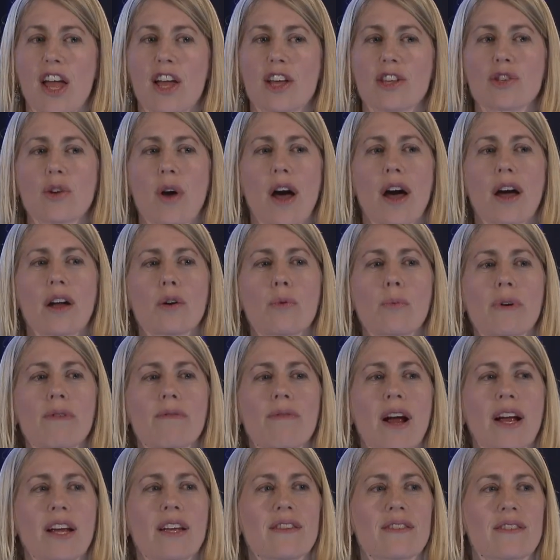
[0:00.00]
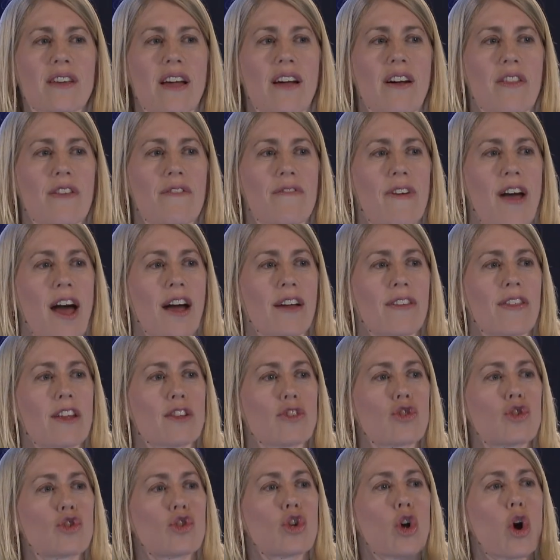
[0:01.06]
So how do we reconcile the fact that
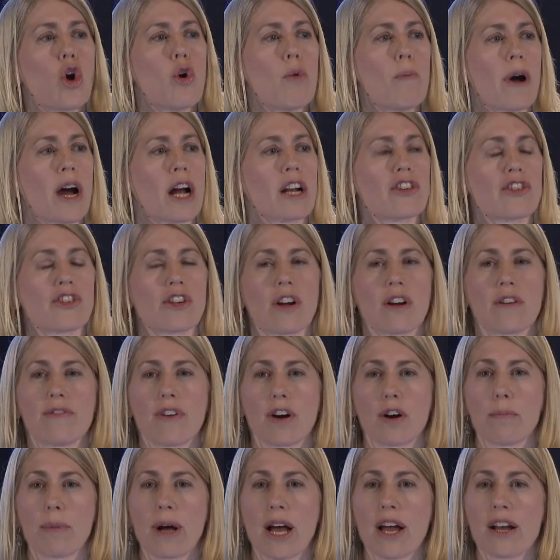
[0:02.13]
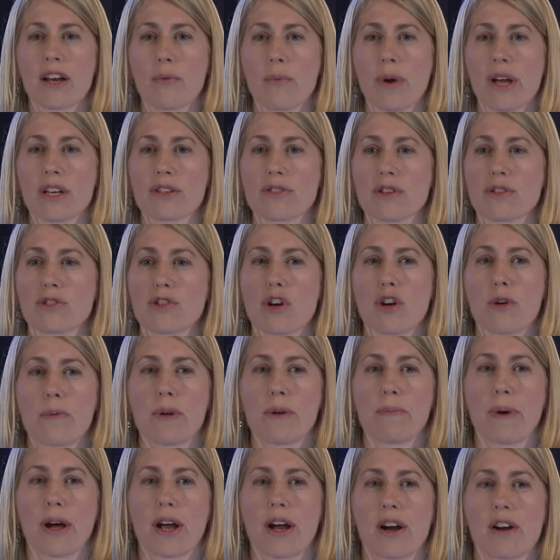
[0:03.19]
so much of our body weight is
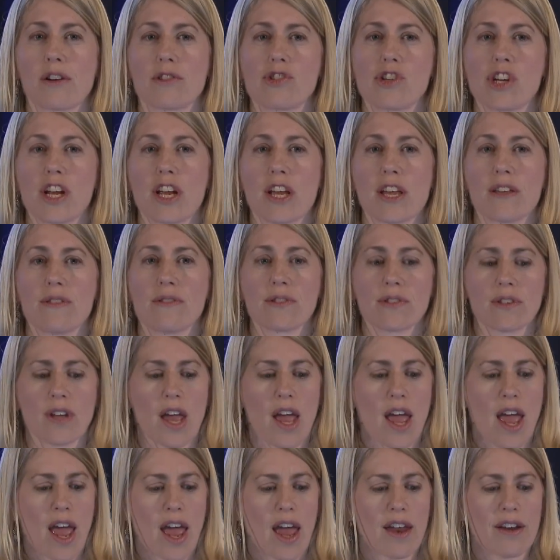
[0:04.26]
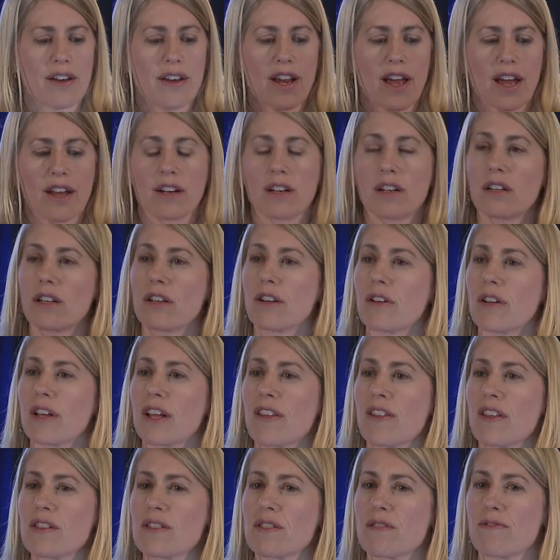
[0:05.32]
determined by our genes, and yet clearly
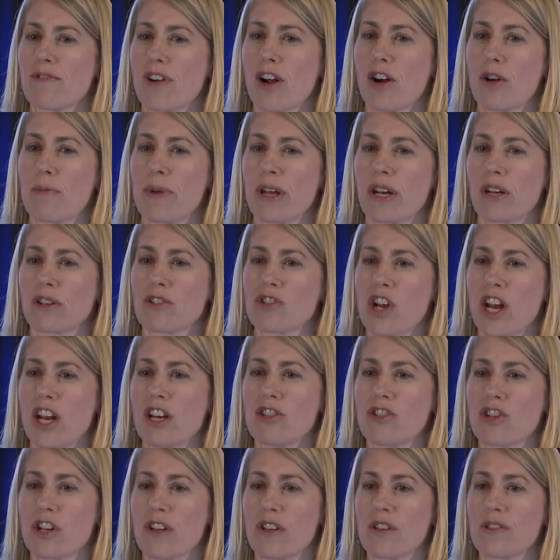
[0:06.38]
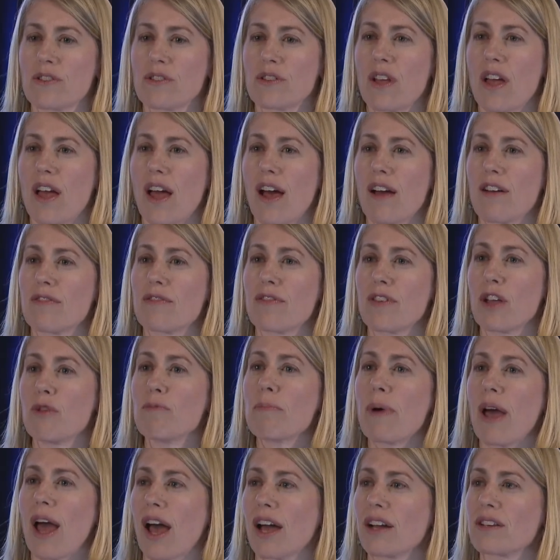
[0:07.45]
these environmental changes have
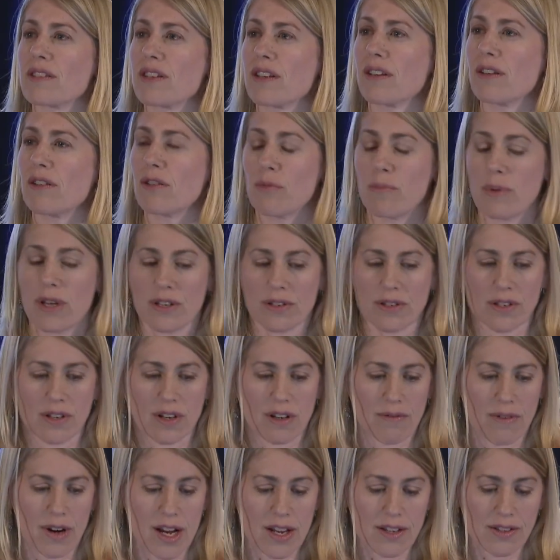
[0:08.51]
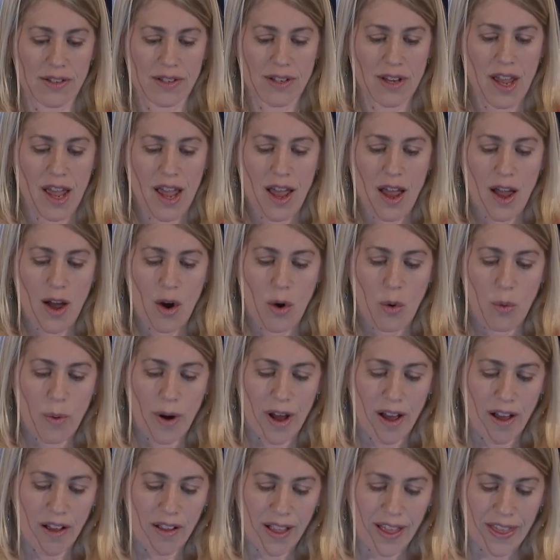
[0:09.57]
impacted obesity rates?
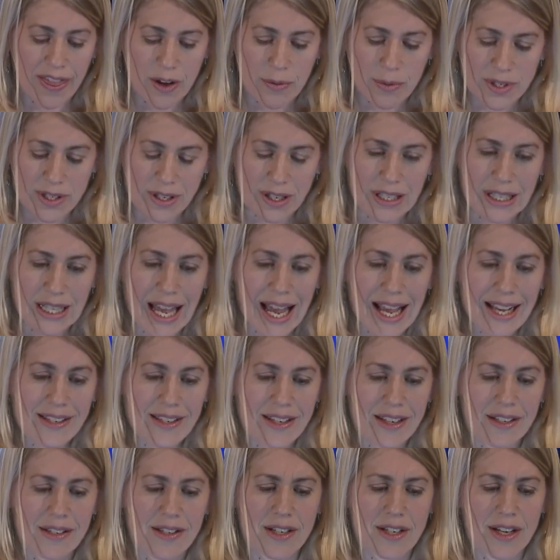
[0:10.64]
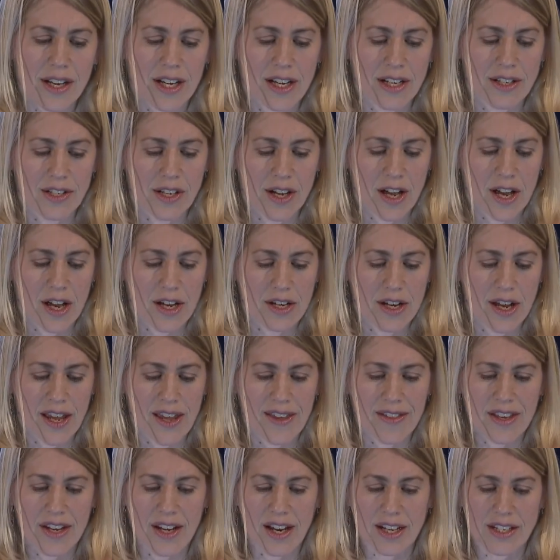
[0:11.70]
Well, there was a classic study done
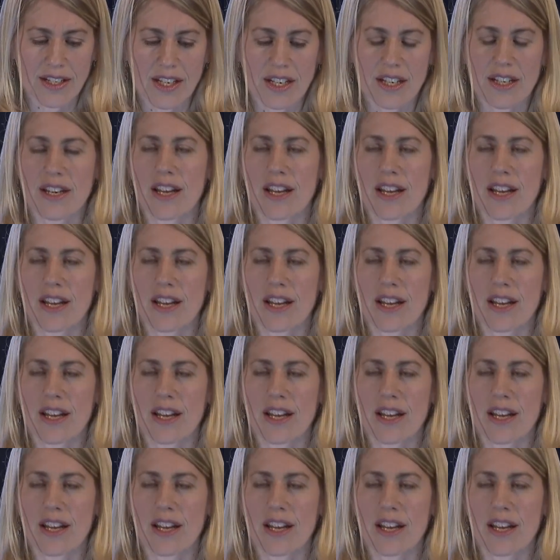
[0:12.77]
in the nineteen